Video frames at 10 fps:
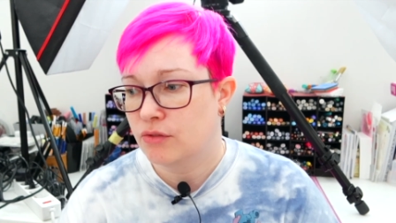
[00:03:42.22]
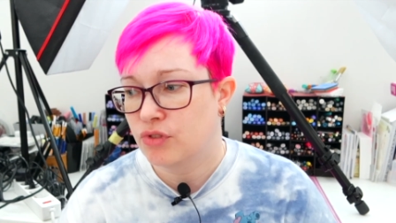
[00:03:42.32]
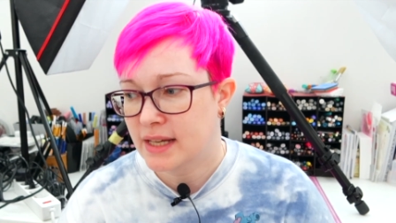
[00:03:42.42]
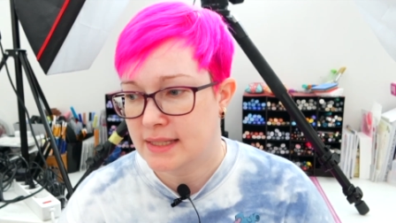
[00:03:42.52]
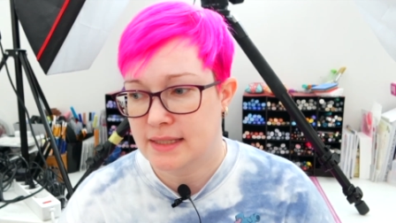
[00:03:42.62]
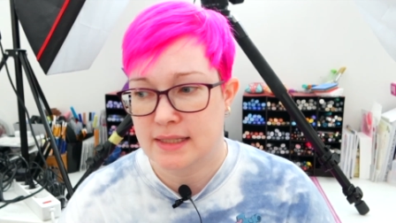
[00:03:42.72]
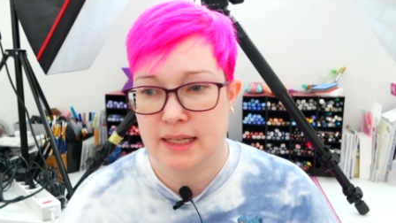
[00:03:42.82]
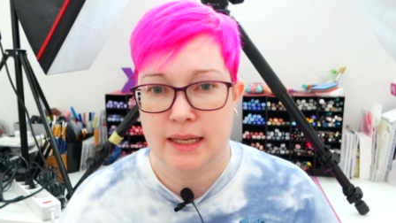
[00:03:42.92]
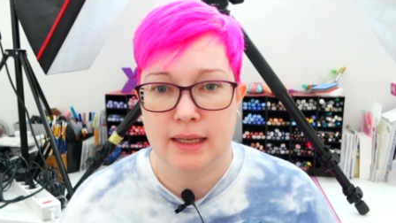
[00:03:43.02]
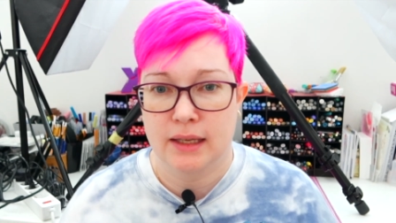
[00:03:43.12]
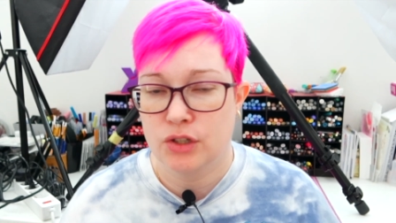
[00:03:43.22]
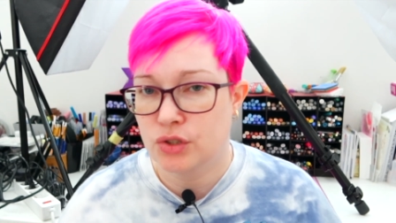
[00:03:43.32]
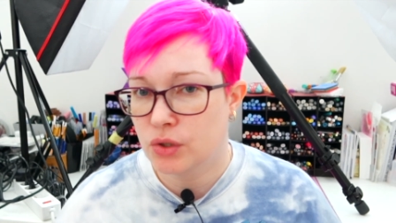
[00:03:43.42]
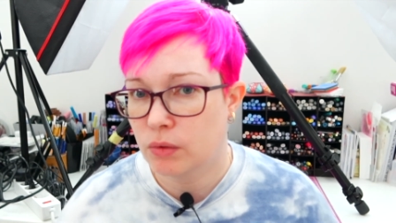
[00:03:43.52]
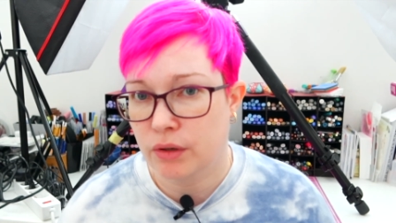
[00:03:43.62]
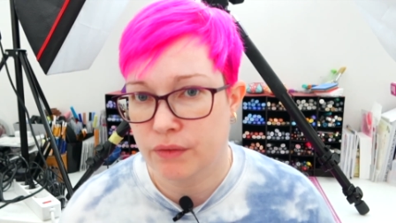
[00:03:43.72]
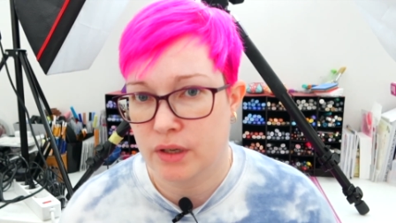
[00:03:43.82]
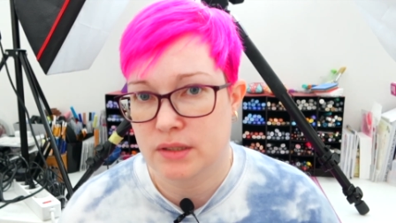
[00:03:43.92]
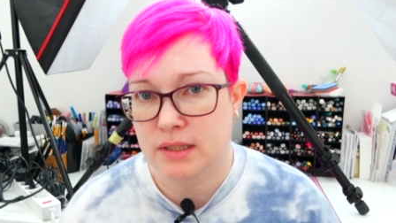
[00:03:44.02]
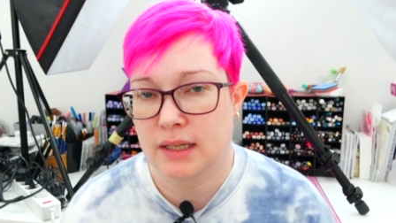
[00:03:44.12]
resting, you do all of
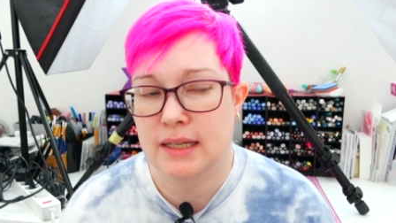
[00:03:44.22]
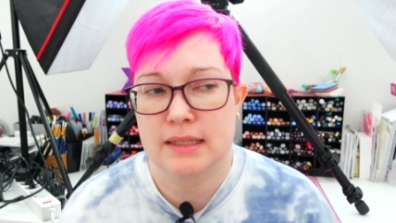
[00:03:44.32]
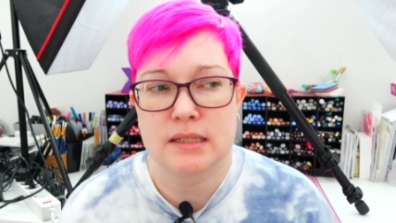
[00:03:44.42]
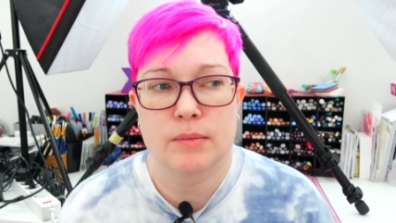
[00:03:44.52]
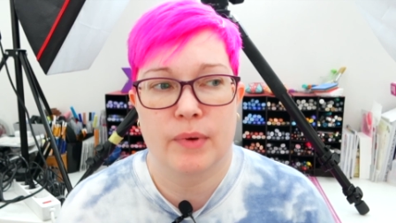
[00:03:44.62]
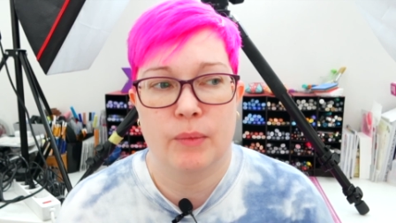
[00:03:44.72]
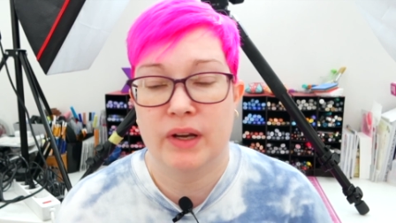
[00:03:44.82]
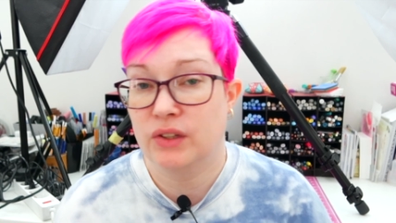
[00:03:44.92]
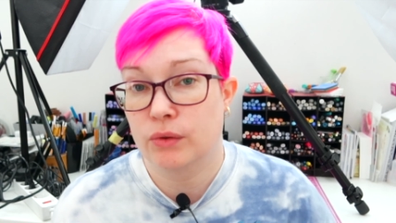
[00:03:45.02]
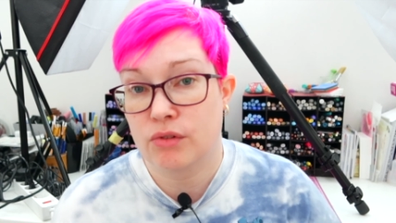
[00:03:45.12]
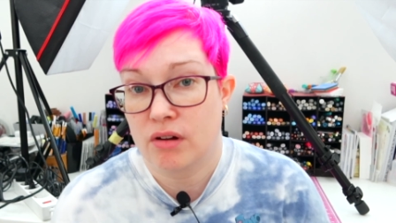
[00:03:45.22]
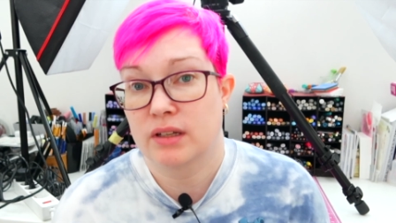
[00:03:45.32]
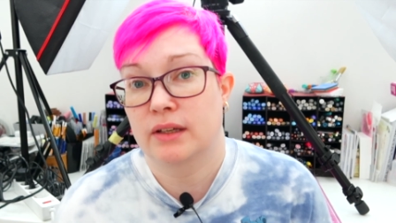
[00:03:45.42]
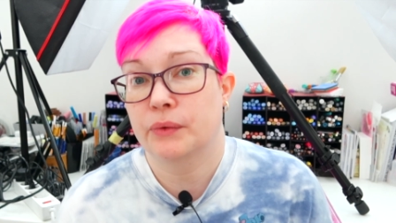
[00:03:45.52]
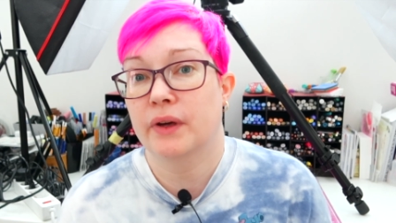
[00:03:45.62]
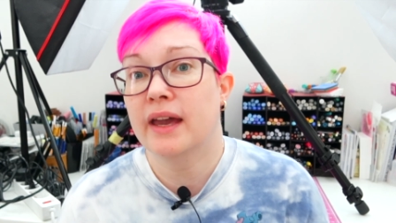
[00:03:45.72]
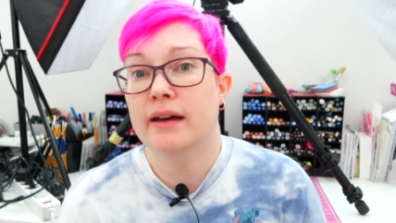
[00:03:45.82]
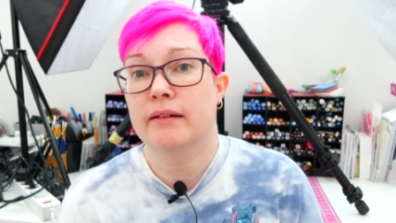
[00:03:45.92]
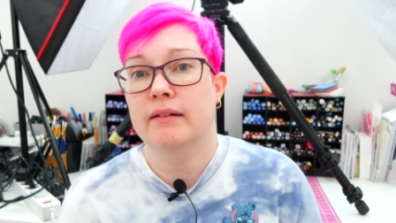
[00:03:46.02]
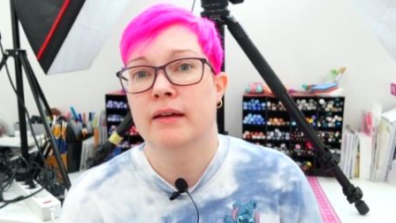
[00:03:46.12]
those things. But when you're chronically
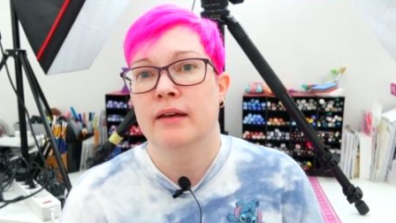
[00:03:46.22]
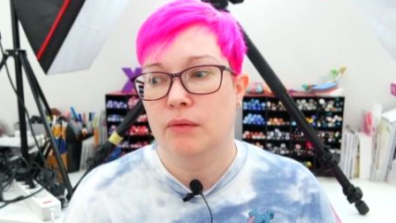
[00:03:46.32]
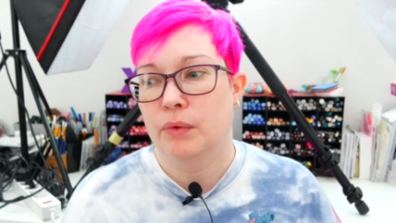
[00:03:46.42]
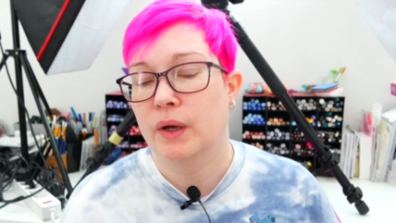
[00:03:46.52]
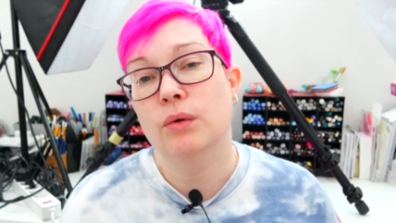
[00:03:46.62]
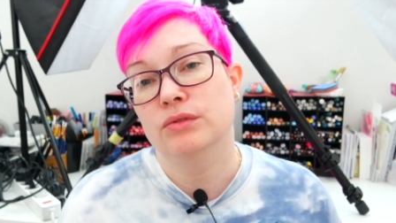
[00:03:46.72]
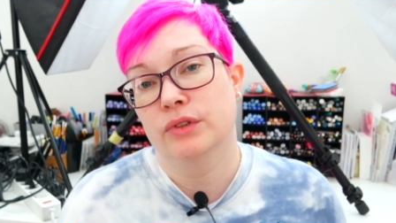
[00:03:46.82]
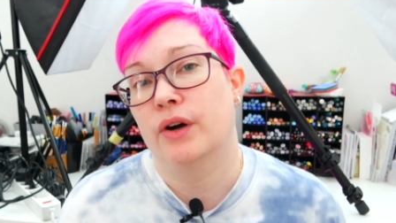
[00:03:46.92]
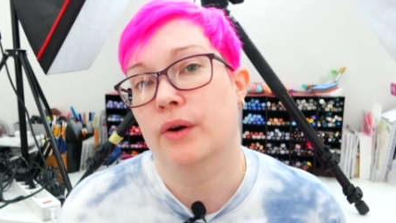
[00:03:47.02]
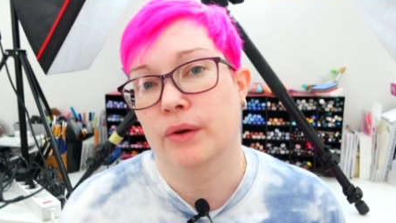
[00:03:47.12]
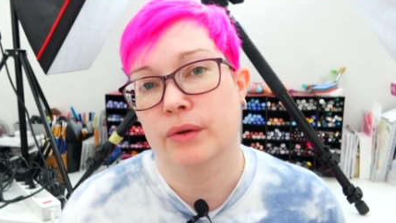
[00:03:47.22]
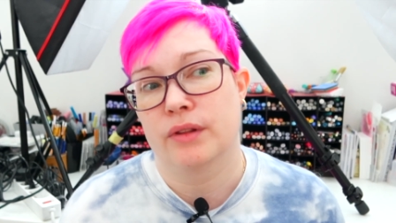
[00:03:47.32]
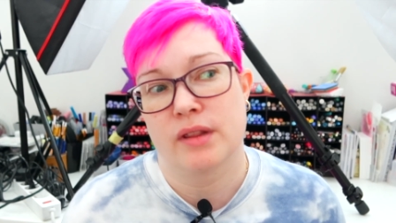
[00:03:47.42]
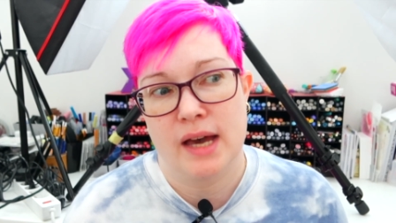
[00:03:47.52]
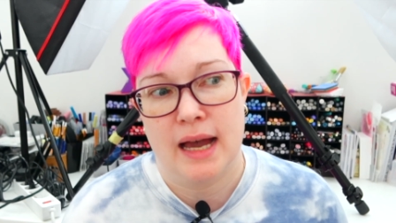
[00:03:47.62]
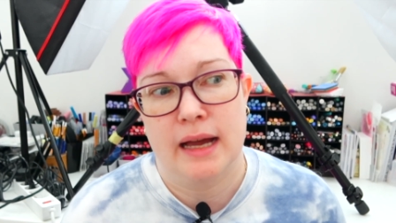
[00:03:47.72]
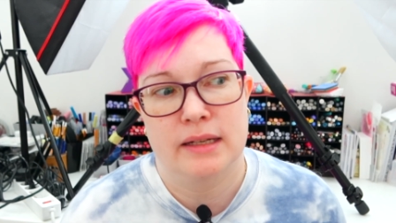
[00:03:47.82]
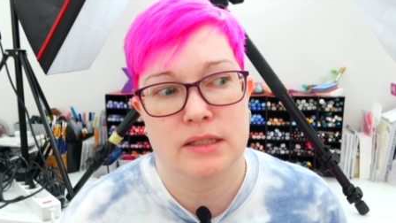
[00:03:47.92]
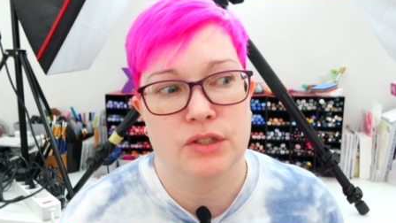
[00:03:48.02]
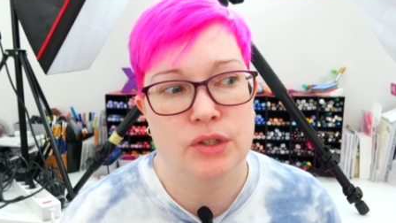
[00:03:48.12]
ill, we all know
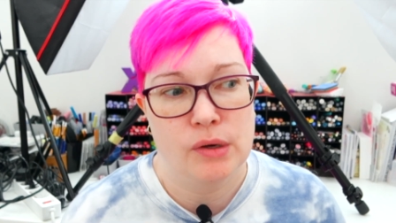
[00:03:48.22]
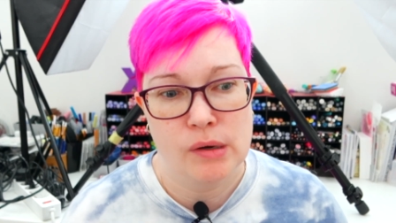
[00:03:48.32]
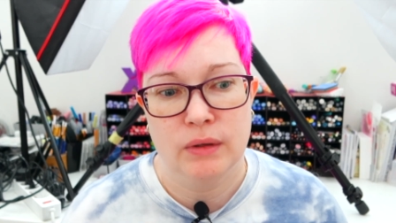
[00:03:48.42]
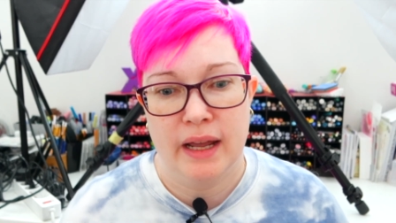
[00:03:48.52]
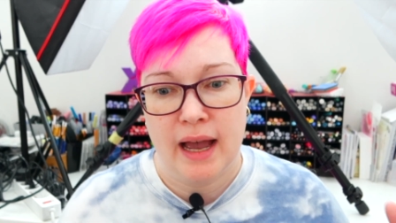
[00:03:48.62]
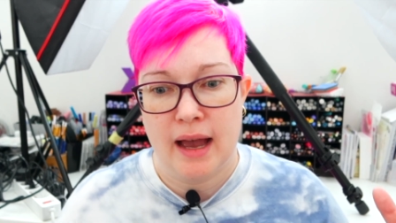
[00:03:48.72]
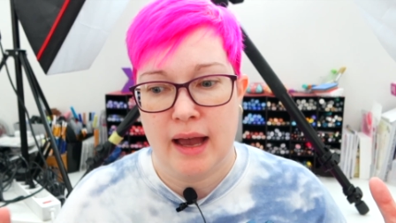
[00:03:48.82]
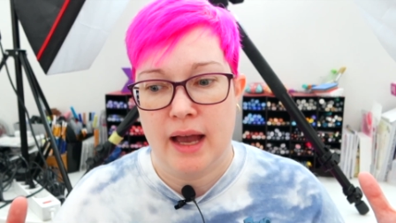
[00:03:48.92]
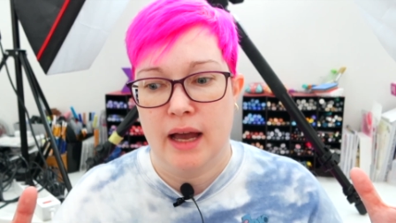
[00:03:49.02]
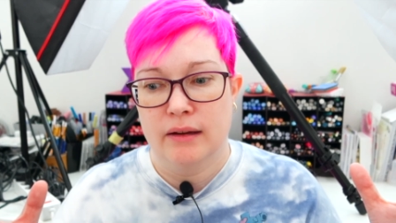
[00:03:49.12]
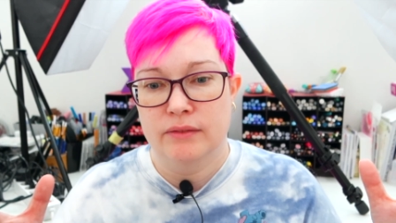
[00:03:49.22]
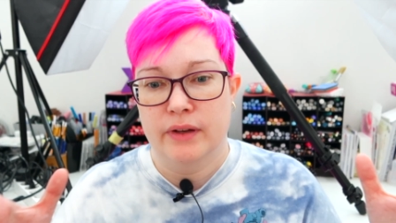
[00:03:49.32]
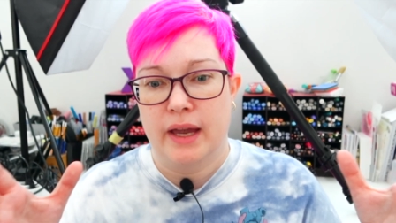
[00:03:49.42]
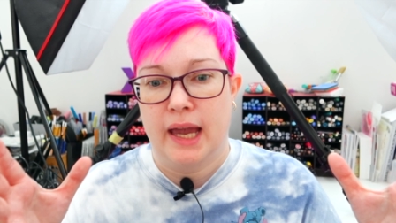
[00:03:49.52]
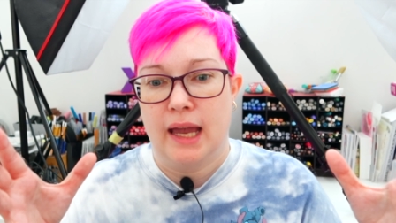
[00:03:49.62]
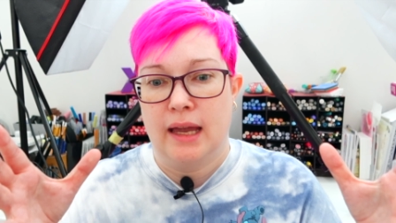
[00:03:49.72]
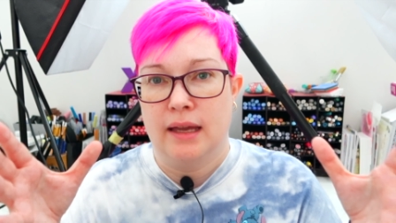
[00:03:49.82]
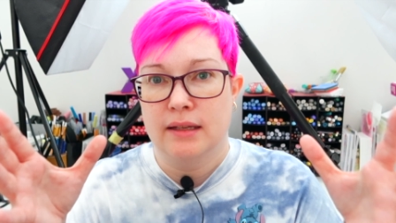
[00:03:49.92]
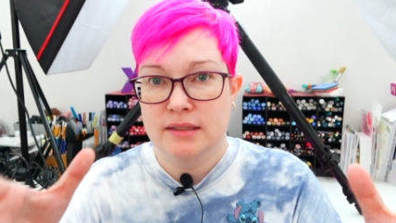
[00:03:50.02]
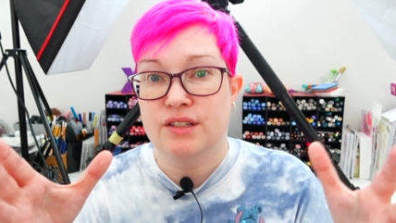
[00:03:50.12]
that you only have a
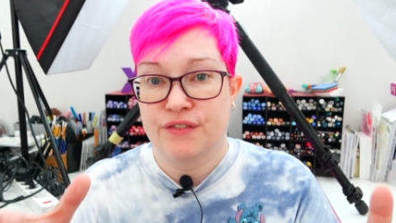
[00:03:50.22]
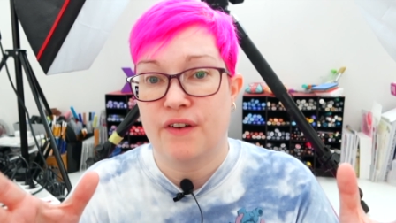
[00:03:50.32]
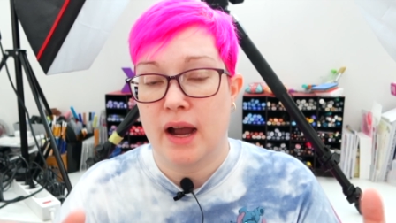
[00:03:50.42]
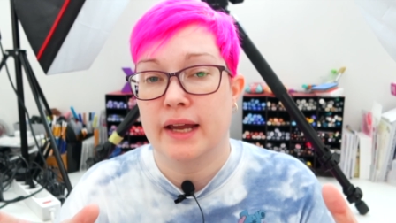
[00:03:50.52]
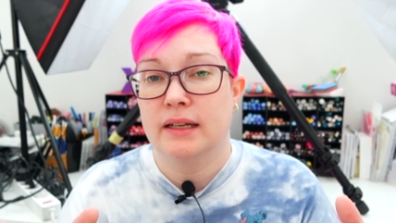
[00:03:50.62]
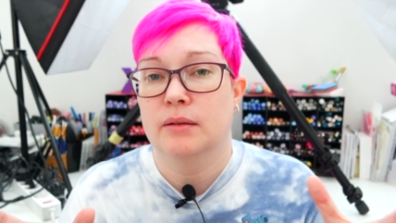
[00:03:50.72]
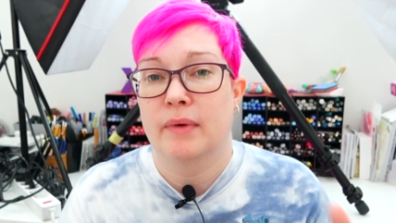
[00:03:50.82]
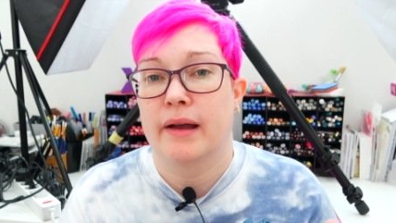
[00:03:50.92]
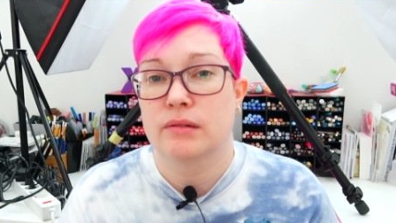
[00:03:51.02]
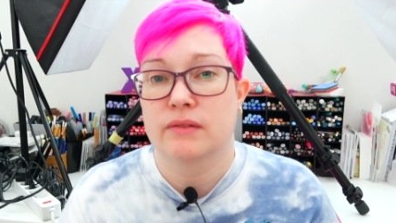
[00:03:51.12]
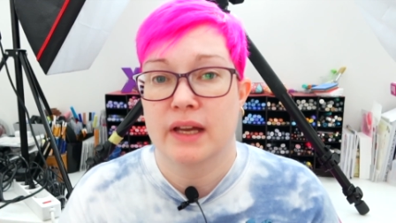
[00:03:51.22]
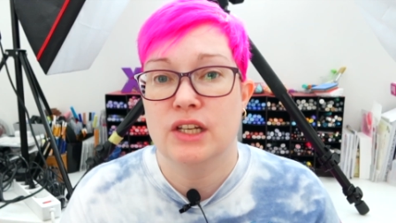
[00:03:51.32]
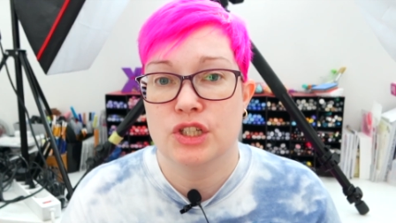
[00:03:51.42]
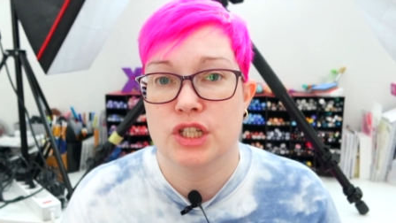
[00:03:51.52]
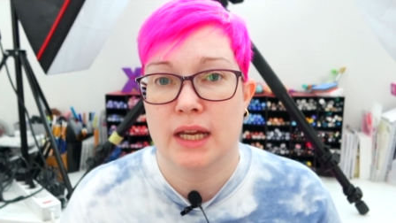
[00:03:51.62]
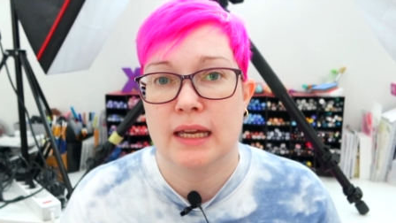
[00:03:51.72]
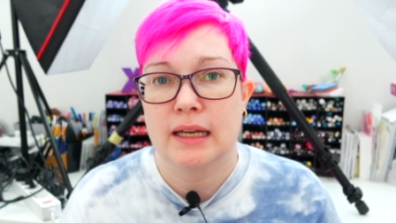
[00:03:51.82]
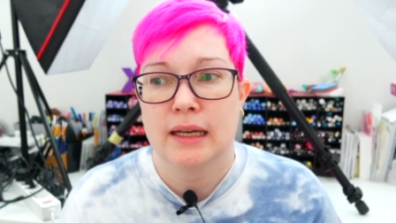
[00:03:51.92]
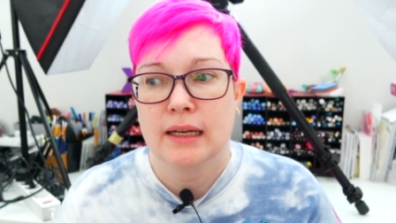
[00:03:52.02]
defined amount of energy